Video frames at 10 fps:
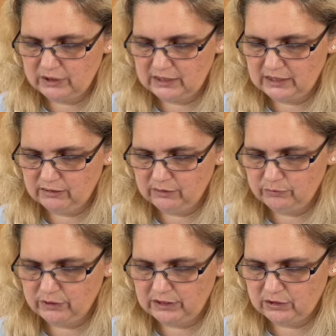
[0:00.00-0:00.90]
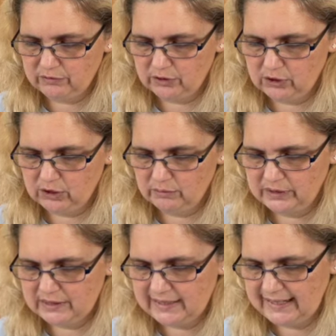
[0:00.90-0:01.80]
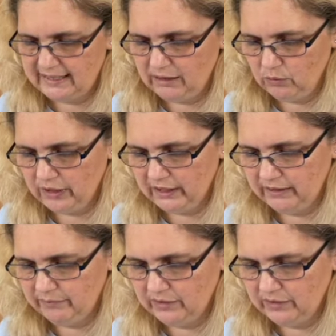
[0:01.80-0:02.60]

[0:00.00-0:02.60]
down the front of the garment anyway.